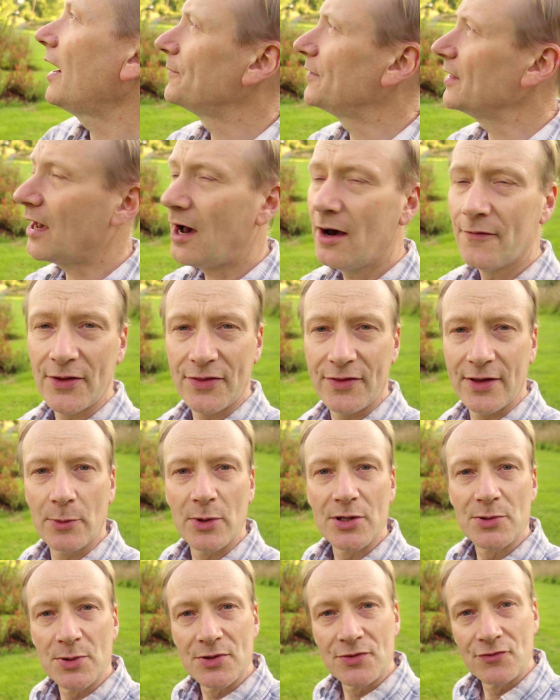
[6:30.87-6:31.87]
The other thing
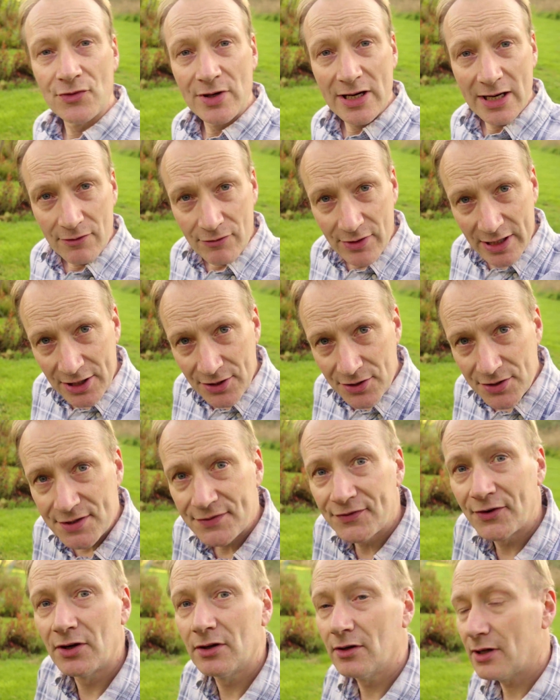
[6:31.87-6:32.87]
which was really
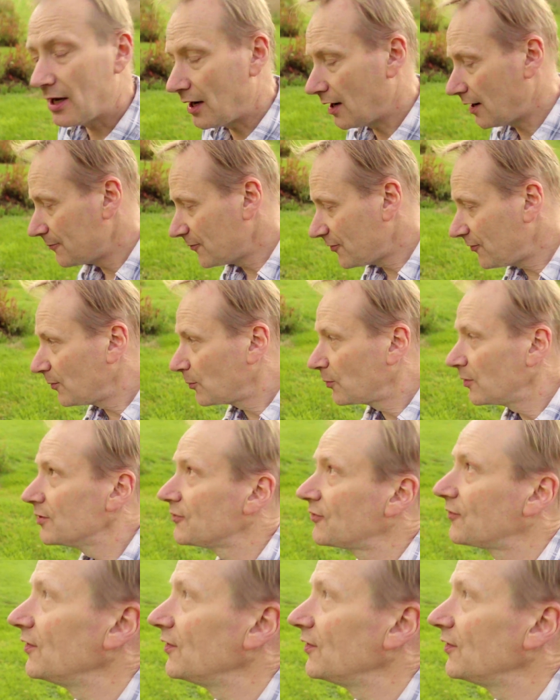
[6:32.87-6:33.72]
useful was